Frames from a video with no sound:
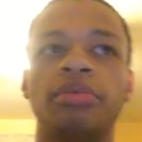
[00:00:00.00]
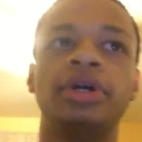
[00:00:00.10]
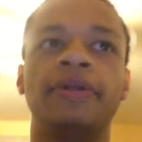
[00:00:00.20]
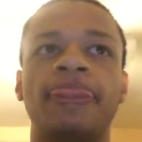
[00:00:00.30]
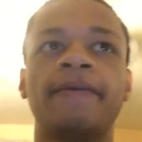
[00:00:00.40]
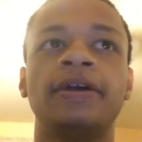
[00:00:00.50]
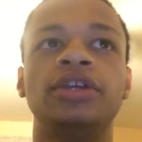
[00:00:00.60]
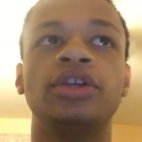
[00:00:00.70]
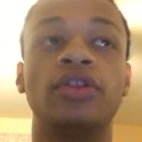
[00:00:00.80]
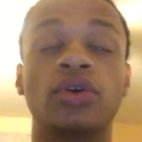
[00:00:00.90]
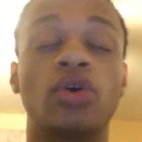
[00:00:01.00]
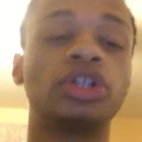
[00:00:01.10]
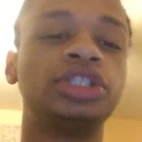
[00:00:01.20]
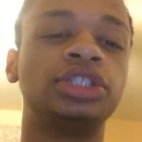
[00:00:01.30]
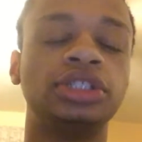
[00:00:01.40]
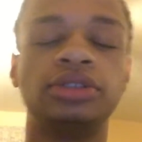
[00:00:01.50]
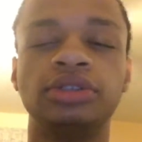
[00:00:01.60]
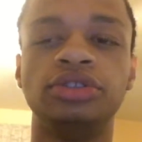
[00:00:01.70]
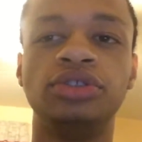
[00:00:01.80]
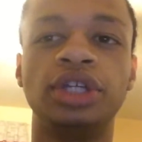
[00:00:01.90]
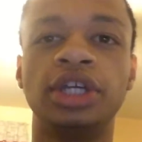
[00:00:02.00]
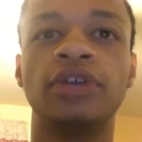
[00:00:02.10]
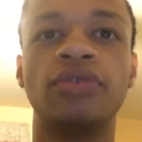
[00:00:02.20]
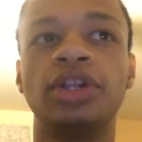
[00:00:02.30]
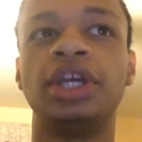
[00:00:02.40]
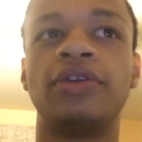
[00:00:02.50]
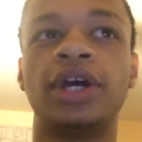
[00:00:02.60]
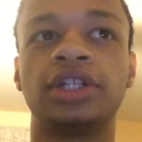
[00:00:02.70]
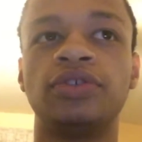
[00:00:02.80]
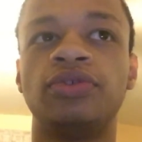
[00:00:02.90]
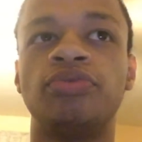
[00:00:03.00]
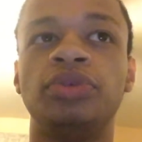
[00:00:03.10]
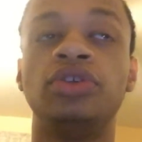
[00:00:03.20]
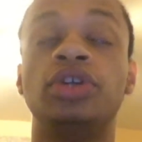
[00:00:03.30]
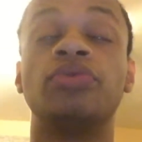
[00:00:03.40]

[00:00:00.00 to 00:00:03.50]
But the courses, you can get really interactive with me. You